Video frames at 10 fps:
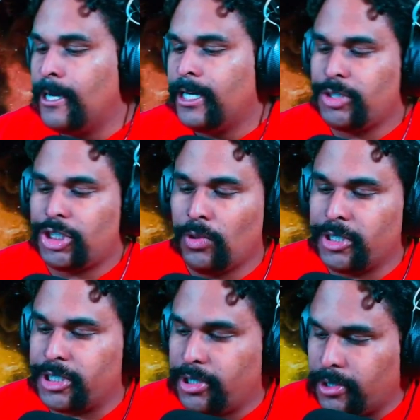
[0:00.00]
was short
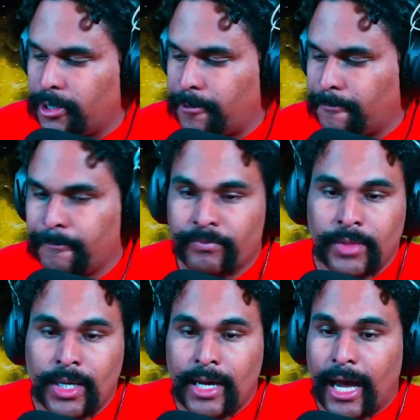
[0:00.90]
and curly.
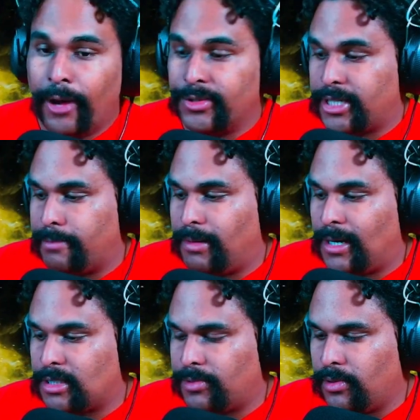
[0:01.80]
How was that
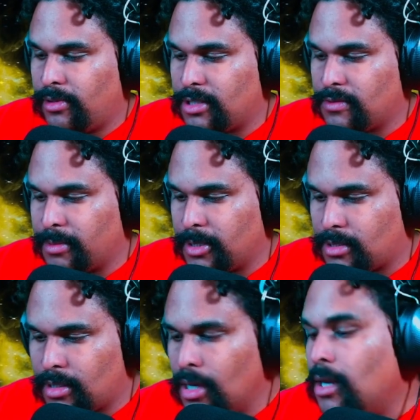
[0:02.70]
possible? Thanks for the
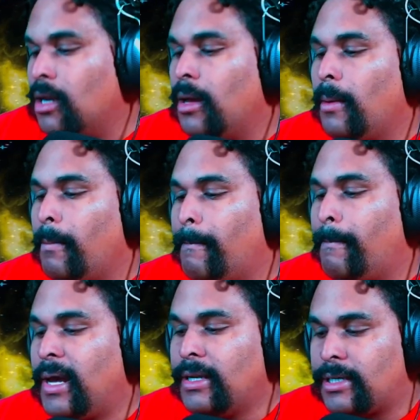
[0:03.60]
blessing.
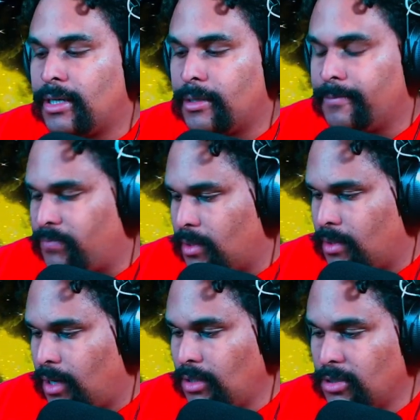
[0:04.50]
Panicking,
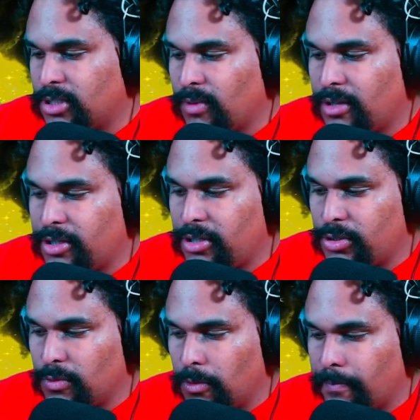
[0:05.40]
I looked around the huge
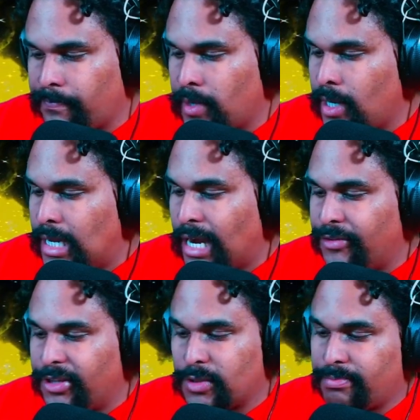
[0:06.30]
room.
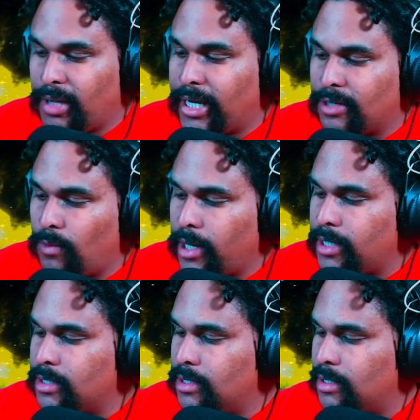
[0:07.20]
Everything was black and white.
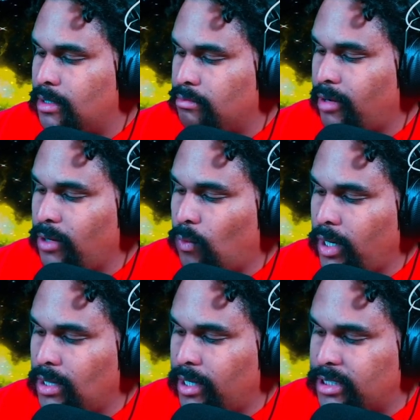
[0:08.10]
Bright
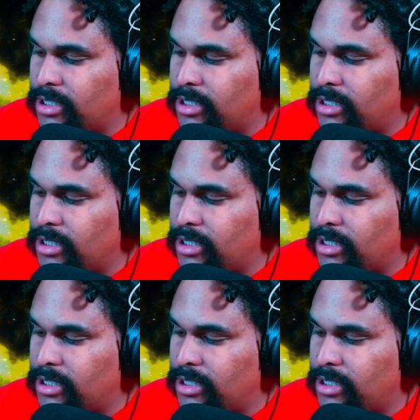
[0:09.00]
white light